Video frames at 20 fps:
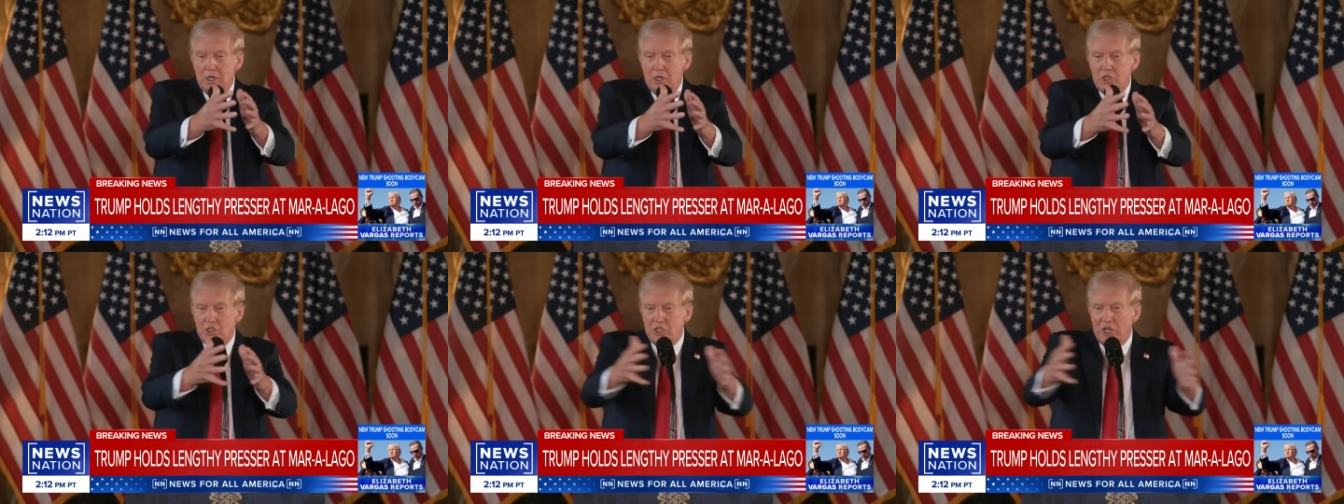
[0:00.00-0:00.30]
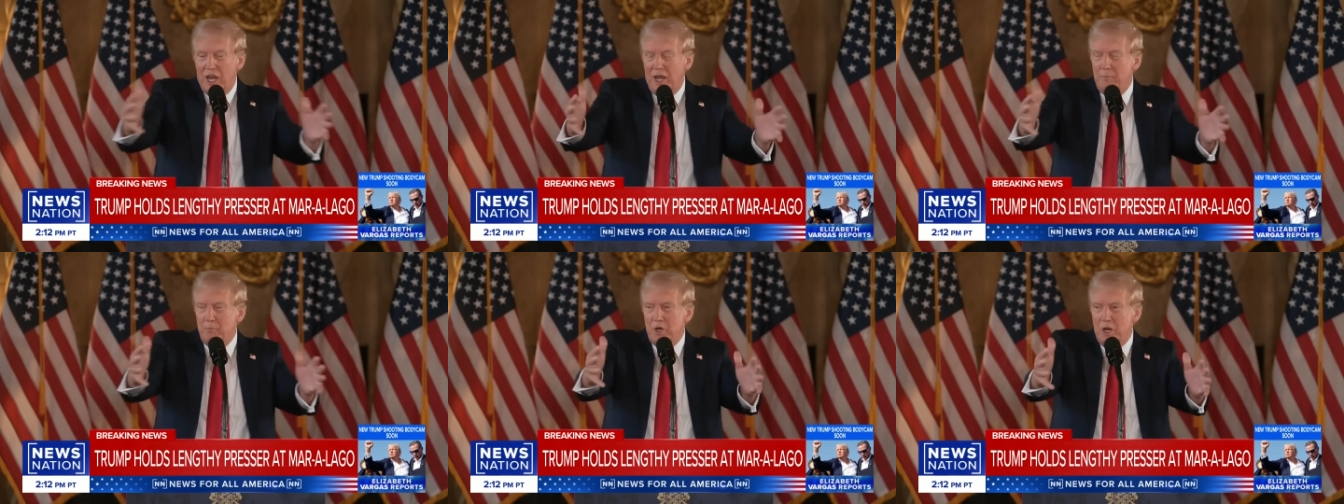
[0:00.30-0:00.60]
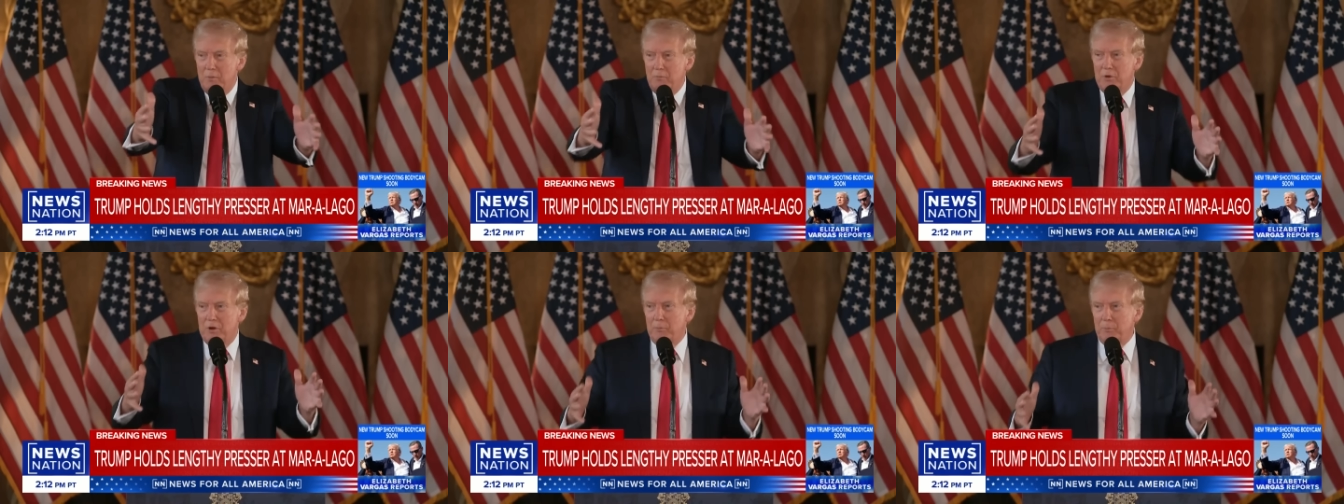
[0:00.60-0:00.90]
same
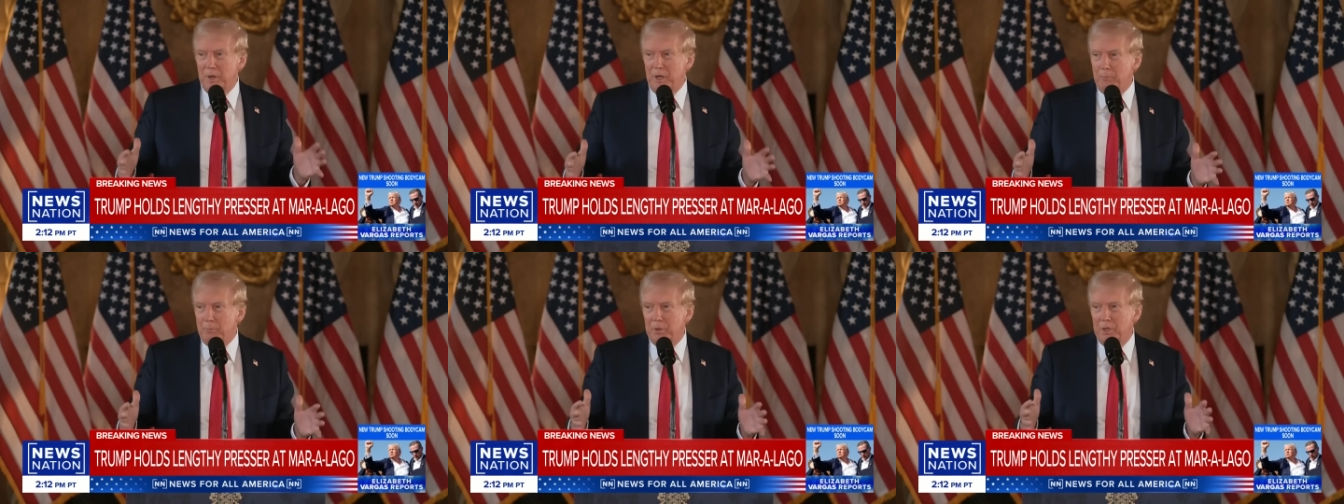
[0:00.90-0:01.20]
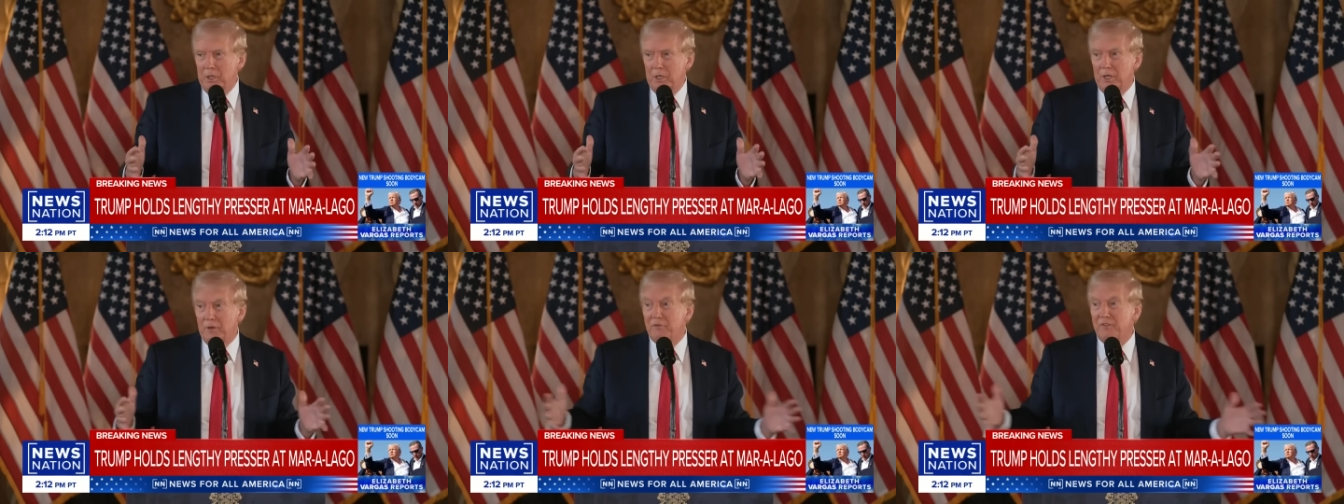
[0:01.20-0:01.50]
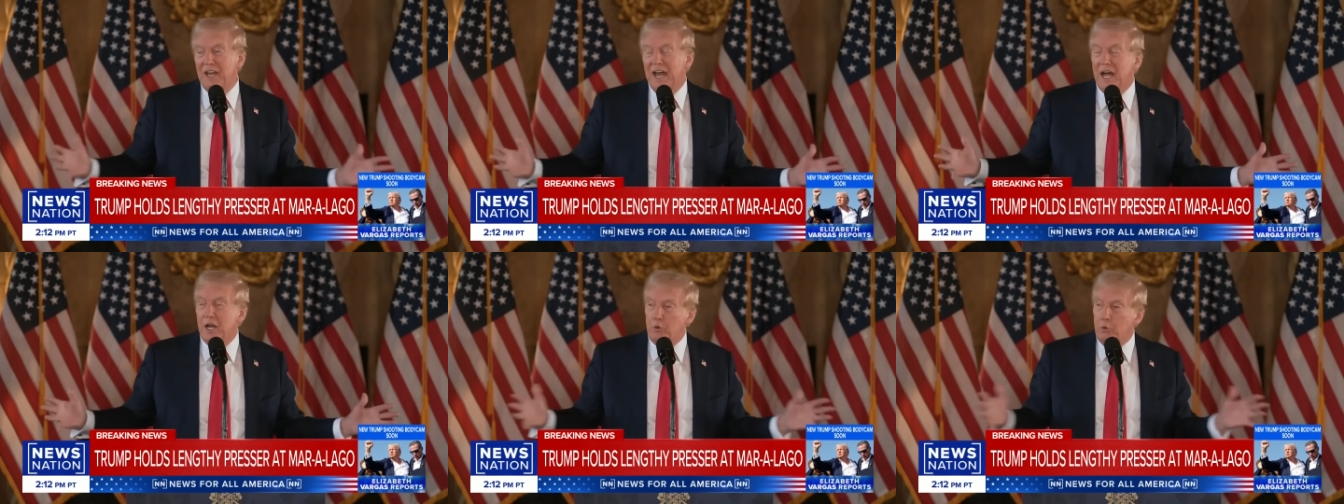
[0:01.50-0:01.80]
number of people,
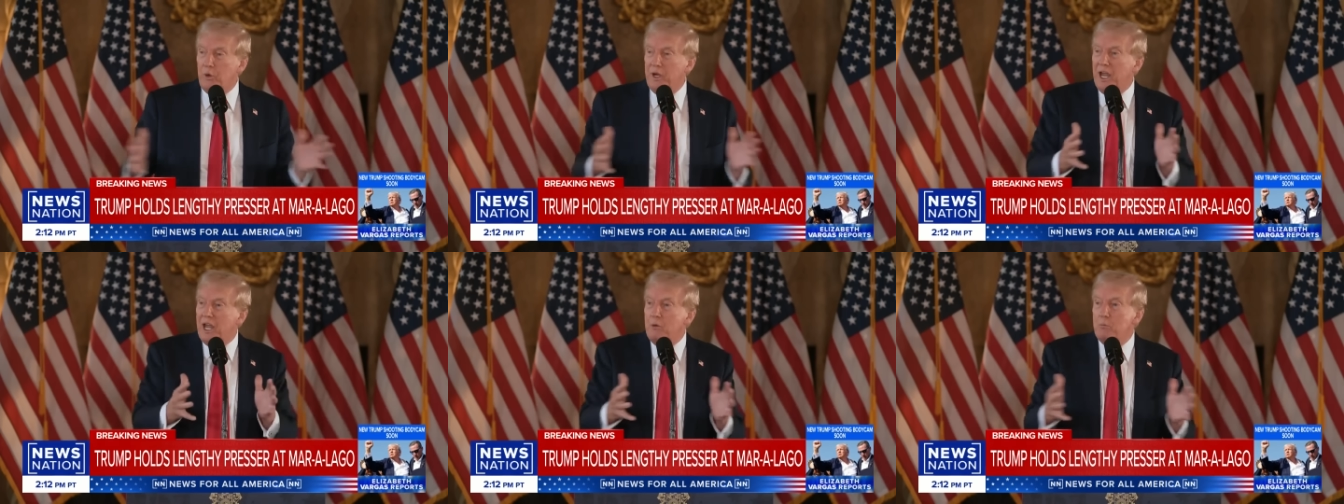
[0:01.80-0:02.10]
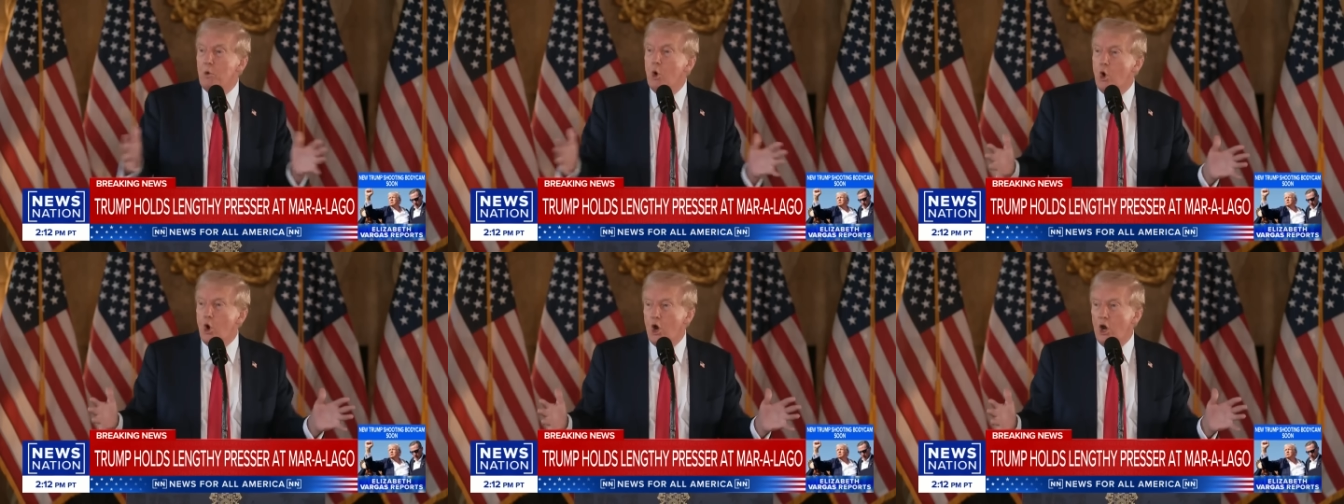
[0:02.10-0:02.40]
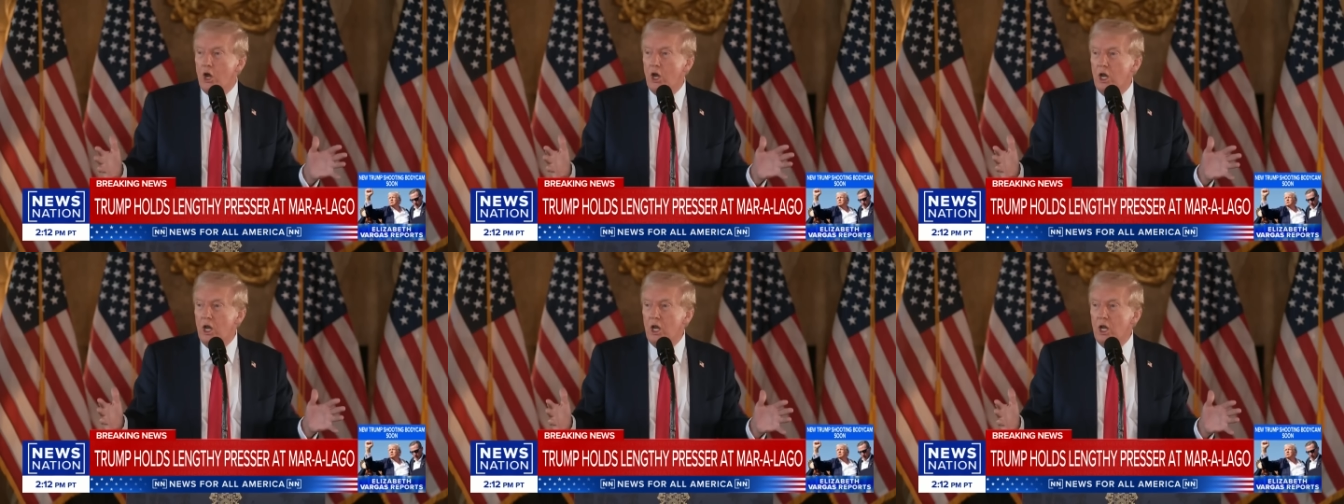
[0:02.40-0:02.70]
if not, we had
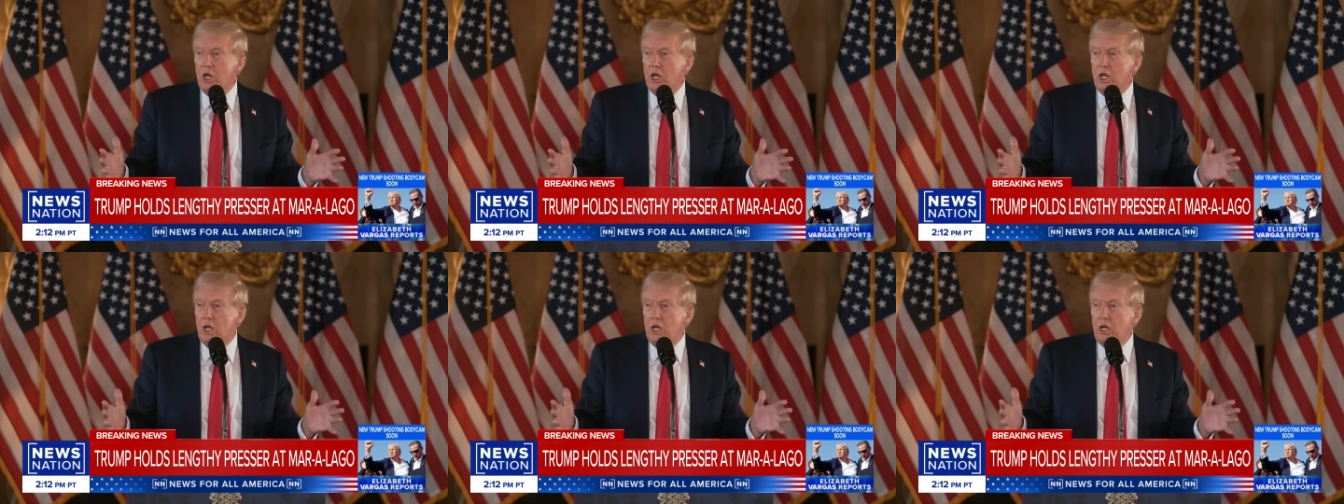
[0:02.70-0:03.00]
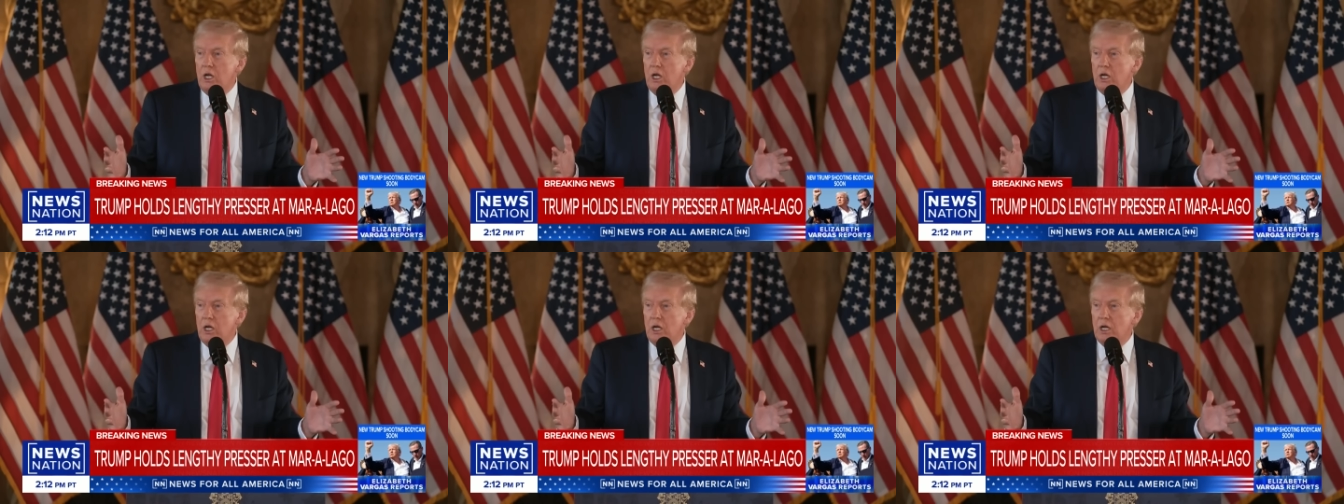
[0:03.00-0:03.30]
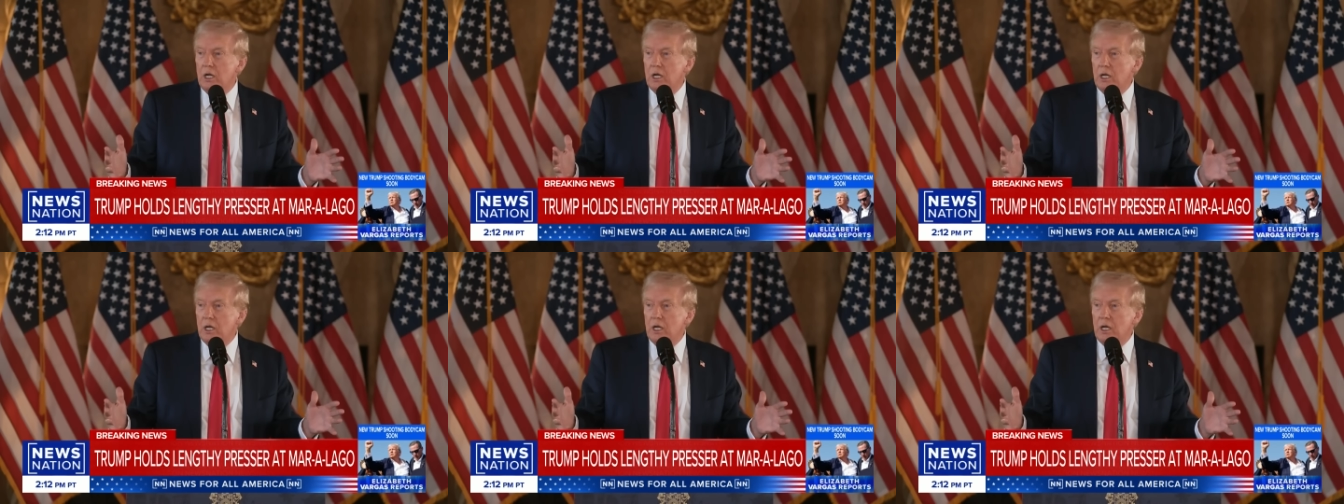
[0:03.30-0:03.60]
more.
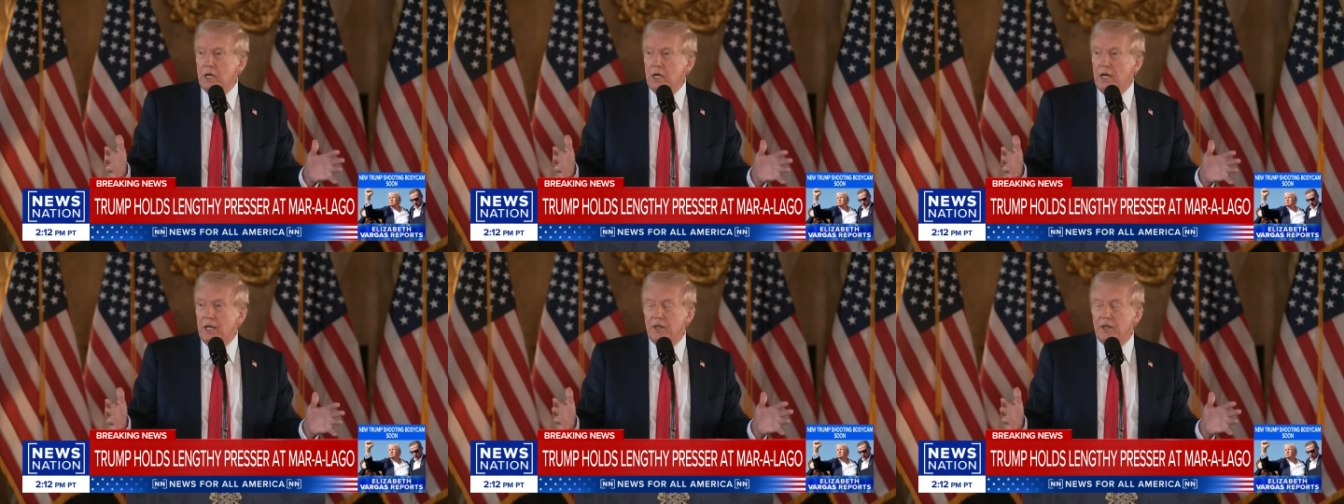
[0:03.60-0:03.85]
And